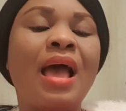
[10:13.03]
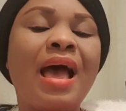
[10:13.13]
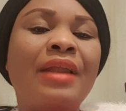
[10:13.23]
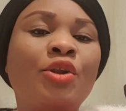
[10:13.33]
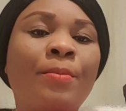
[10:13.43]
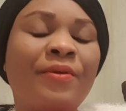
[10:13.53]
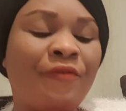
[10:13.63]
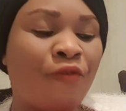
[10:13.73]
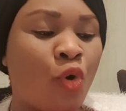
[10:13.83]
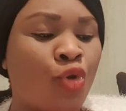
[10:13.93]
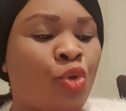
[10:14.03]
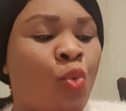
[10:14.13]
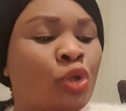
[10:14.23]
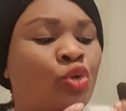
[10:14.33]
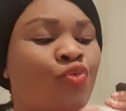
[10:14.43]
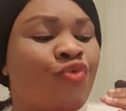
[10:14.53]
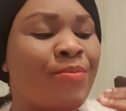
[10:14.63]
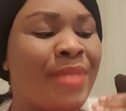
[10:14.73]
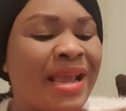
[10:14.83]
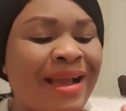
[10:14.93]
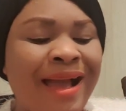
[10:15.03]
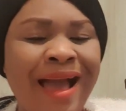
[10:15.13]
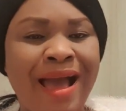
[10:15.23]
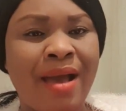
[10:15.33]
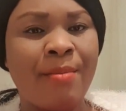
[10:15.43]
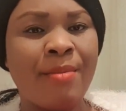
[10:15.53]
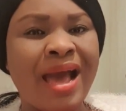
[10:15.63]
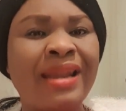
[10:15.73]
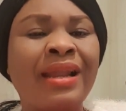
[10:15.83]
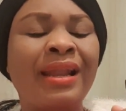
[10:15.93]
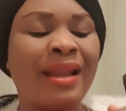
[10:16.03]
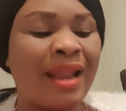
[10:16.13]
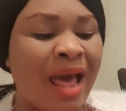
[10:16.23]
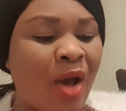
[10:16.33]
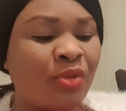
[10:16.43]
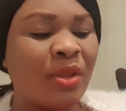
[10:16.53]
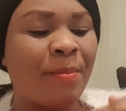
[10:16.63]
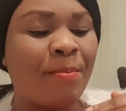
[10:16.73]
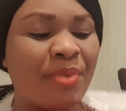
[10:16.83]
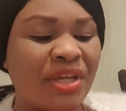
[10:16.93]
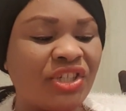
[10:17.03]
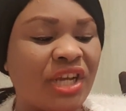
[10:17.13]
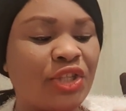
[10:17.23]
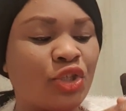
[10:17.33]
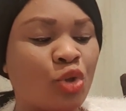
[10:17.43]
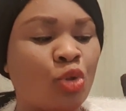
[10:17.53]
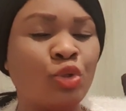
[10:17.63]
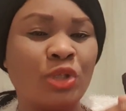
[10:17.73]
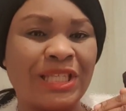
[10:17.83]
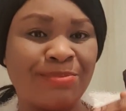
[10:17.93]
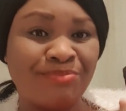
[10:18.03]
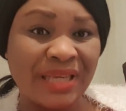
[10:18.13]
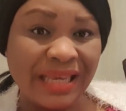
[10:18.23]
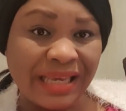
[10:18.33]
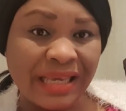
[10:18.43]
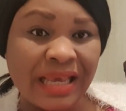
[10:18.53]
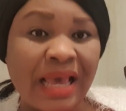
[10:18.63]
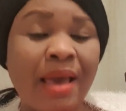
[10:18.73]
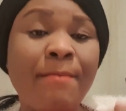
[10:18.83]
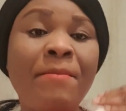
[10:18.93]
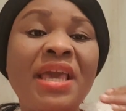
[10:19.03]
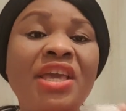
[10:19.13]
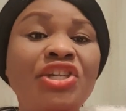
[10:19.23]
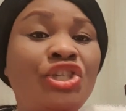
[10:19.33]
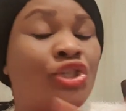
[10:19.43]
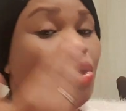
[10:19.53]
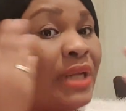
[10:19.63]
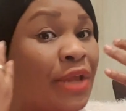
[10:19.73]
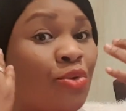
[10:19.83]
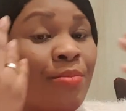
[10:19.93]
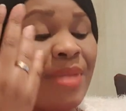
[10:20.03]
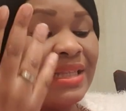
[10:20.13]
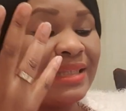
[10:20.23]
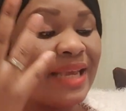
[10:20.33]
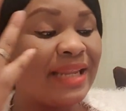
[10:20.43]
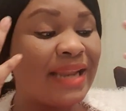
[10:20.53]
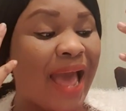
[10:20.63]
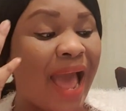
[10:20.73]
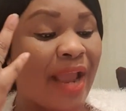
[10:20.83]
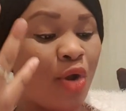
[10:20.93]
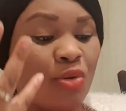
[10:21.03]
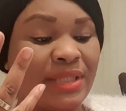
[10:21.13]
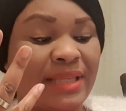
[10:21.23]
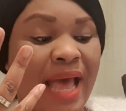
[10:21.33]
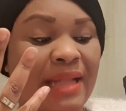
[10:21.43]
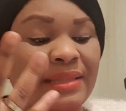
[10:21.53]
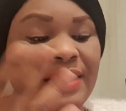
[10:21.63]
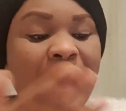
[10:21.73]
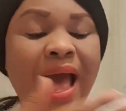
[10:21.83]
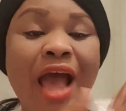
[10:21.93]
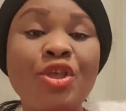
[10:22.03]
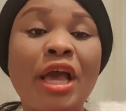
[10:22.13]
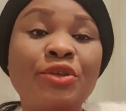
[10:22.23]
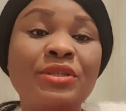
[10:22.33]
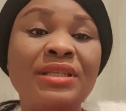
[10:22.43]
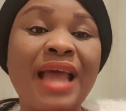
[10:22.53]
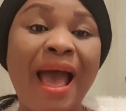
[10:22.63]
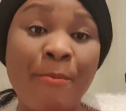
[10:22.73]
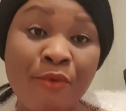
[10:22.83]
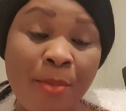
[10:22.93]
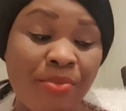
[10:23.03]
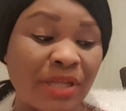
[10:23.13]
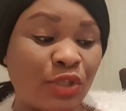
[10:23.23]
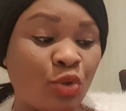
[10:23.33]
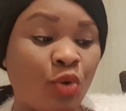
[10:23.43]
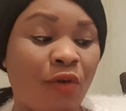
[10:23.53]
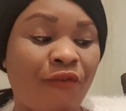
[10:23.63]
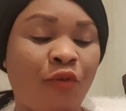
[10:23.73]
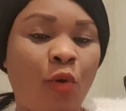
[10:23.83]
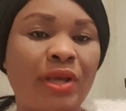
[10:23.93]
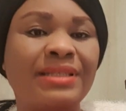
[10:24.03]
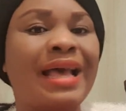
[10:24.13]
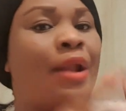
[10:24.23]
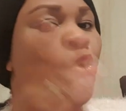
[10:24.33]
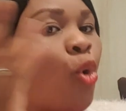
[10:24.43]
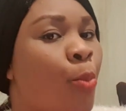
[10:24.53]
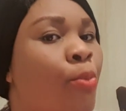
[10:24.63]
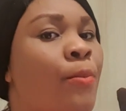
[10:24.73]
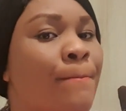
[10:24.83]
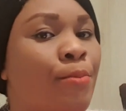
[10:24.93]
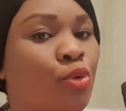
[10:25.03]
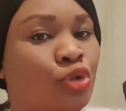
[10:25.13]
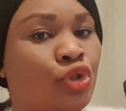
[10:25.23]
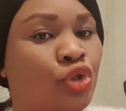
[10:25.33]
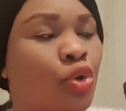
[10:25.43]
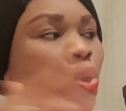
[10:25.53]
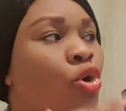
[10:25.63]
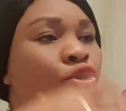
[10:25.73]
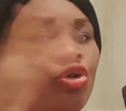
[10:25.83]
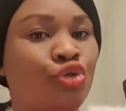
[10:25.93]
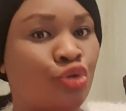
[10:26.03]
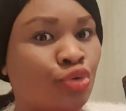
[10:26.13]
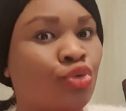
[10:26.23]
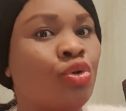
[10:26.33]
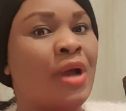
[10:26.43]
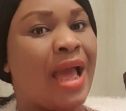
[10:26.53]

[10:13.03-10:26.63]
And number four, you want to remain calm and allow the patient's son to speak, making sure that you're maintaining eye contact and you are using appropriate tone of voice and open posture throughout.